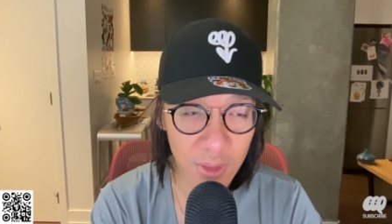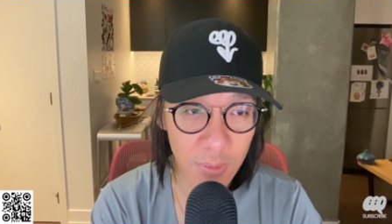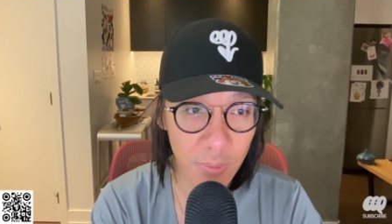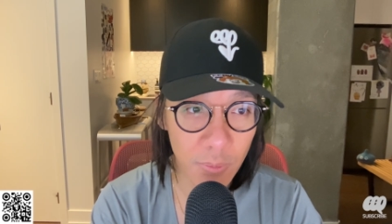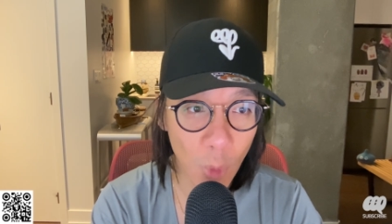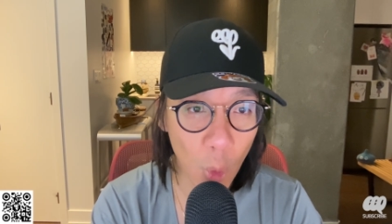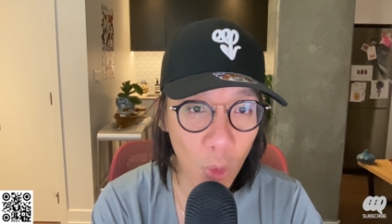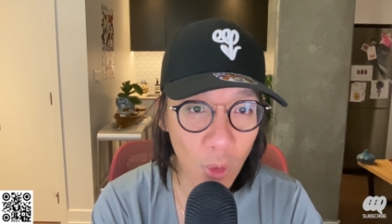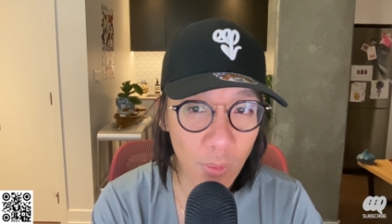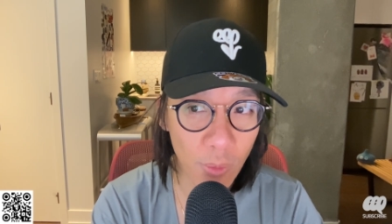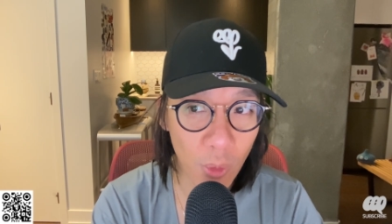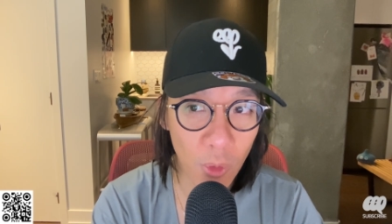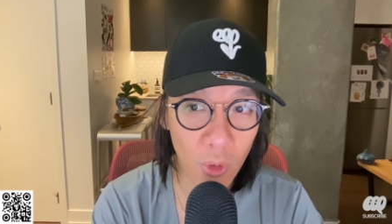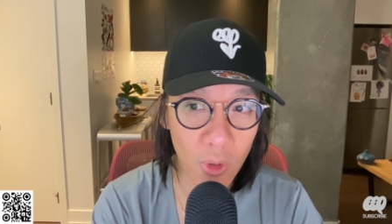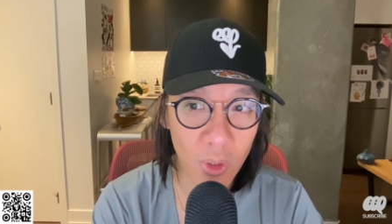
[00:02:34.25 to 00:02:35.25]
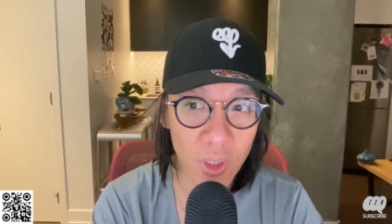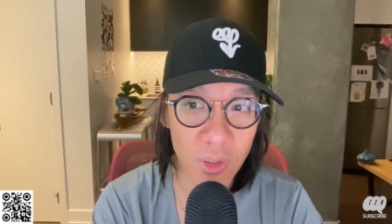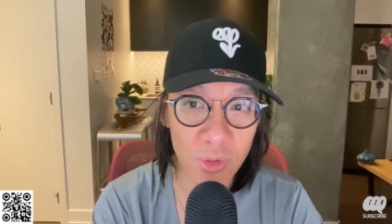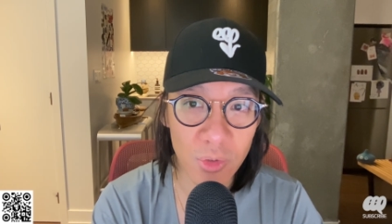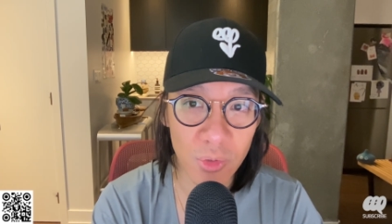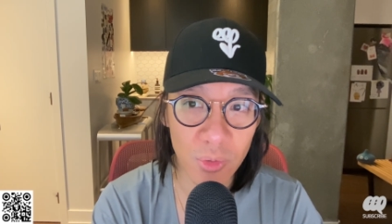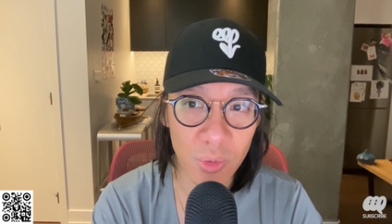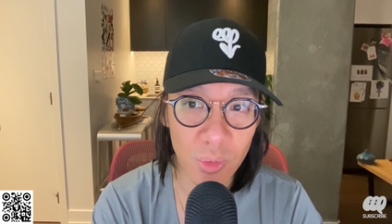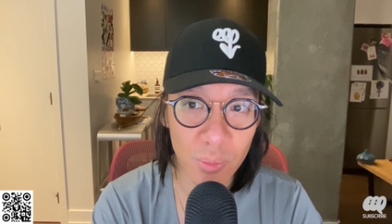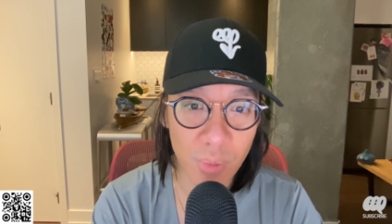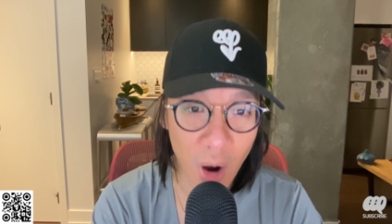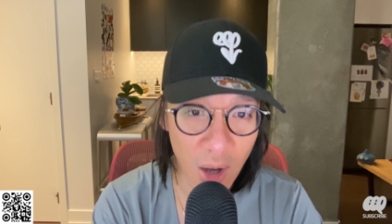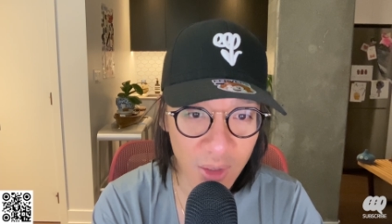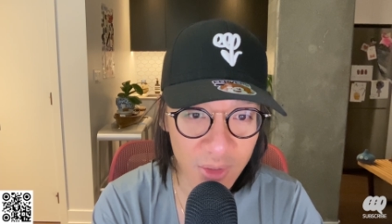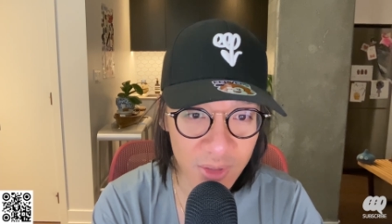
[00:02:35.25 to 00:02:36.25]
more and more into
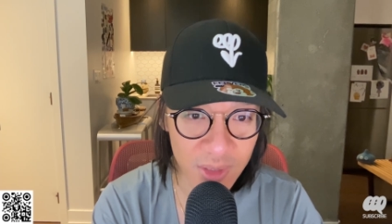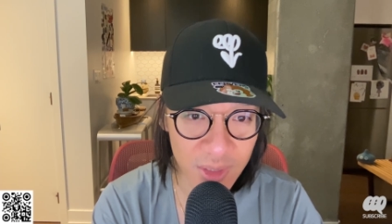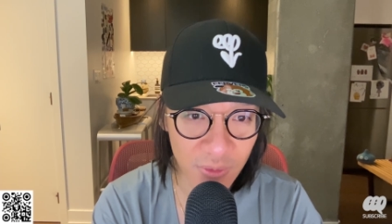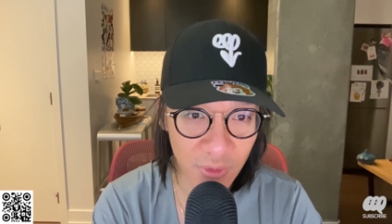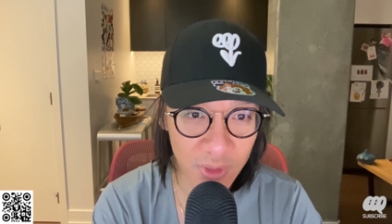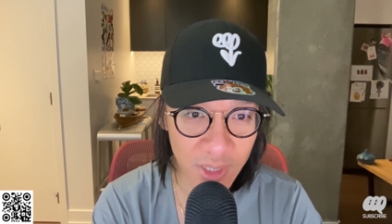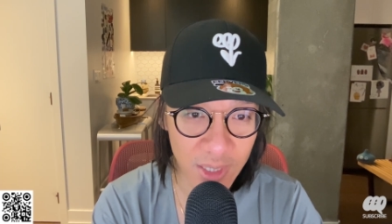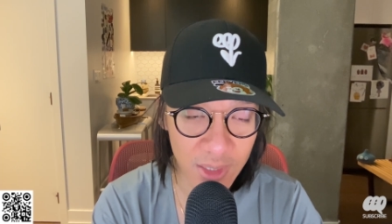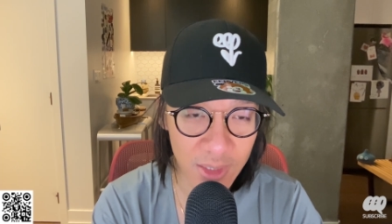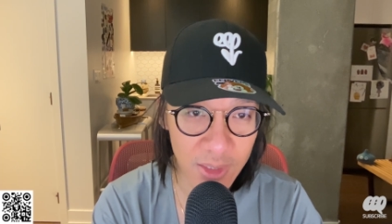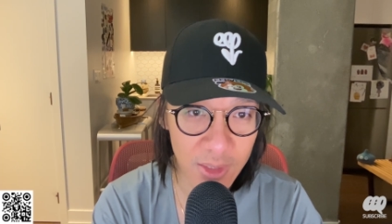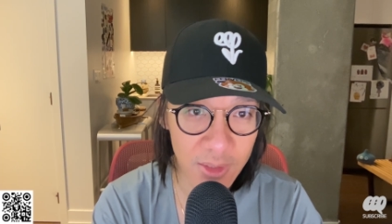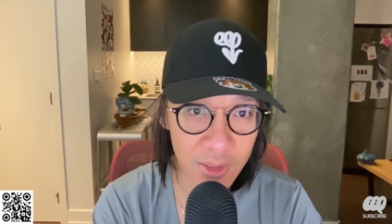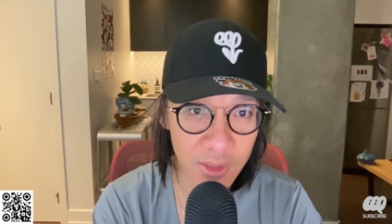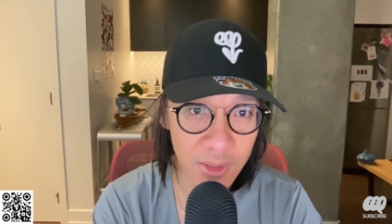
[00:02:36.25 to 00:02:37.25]
policy related